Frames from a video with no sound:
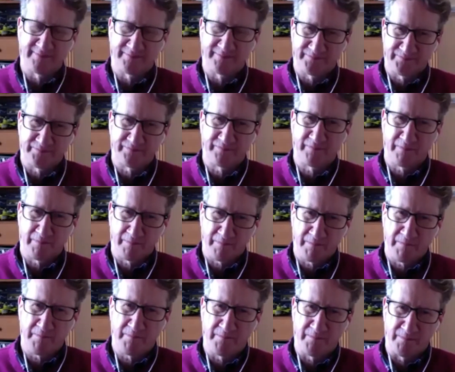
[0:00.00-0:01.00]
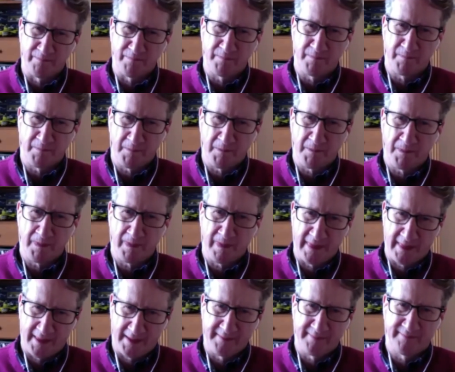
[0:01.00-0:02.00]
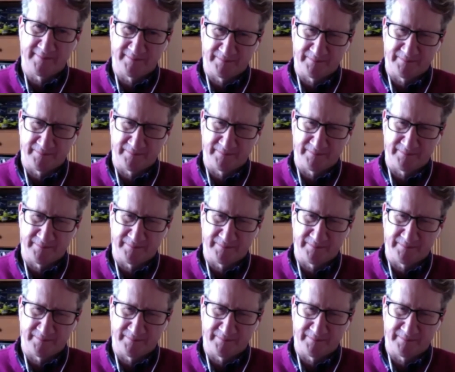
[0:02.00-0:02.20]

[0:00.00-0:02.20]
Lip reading: not lifted, but lifting slowly.